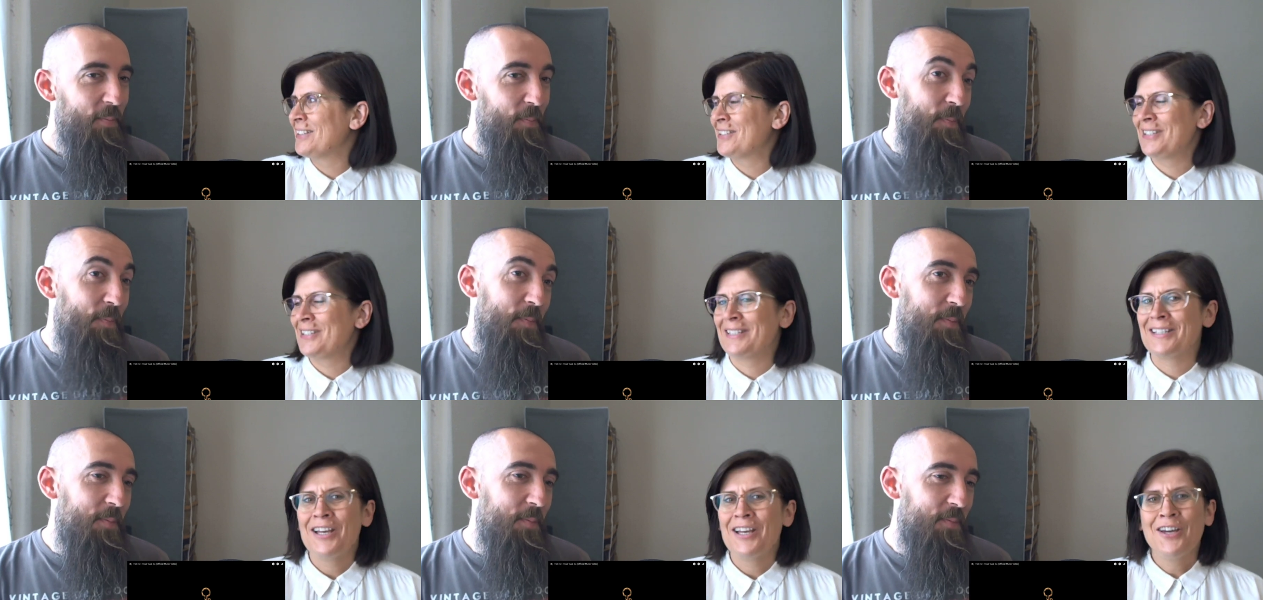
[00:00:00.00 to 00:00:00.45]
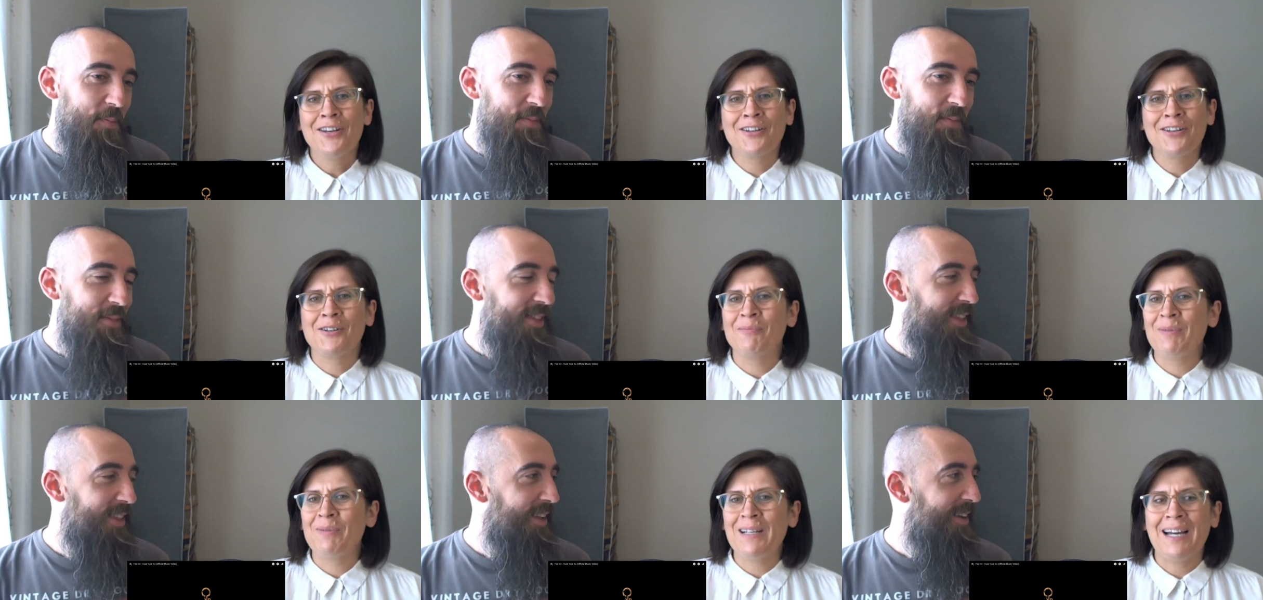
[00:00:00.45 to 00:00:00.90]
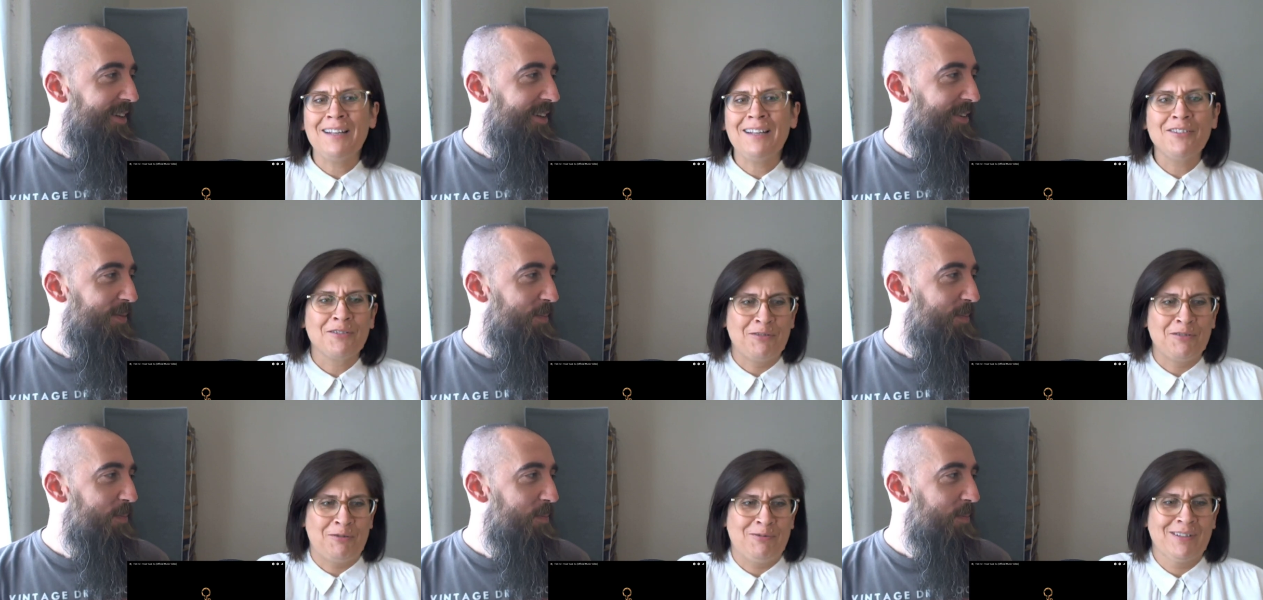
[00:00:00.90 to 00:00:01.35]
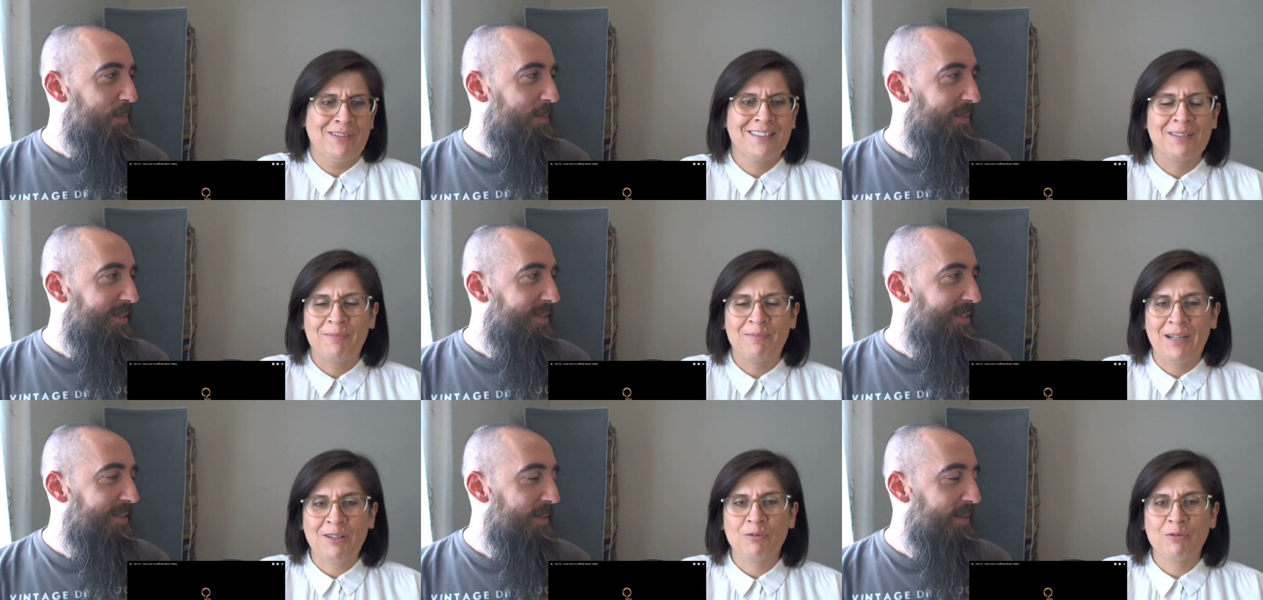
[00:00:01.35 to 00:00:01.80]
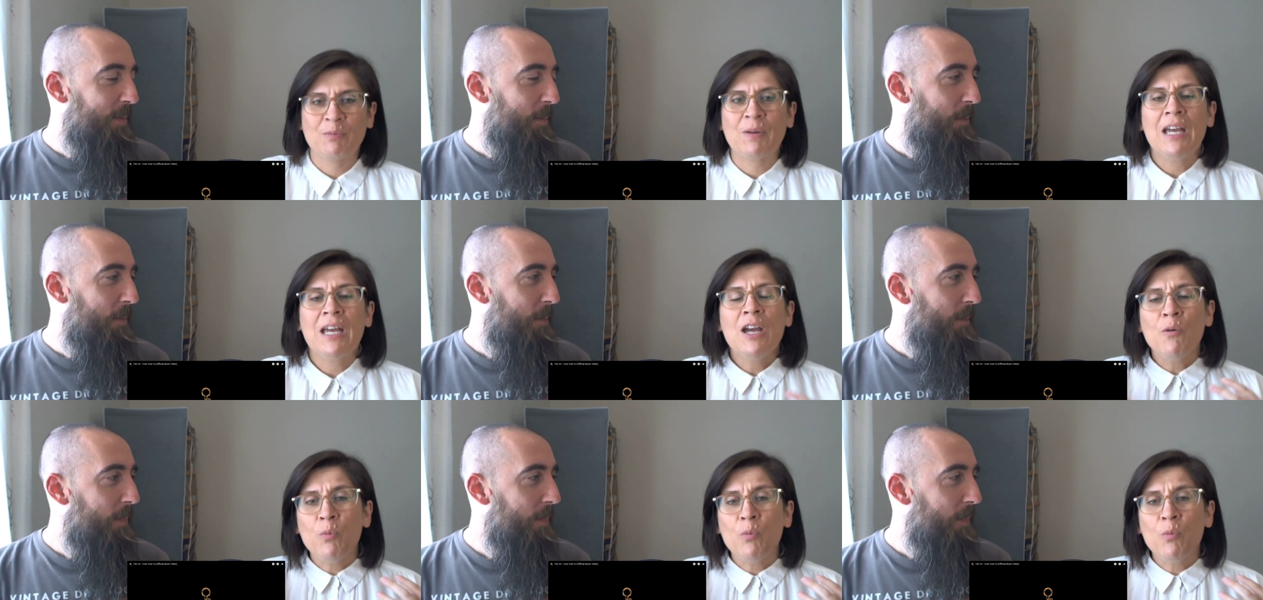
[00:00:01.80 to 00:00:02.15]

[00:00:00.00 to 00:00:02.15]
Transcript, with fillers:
Speaker 1: She's completely, I don't know what's the matter with me.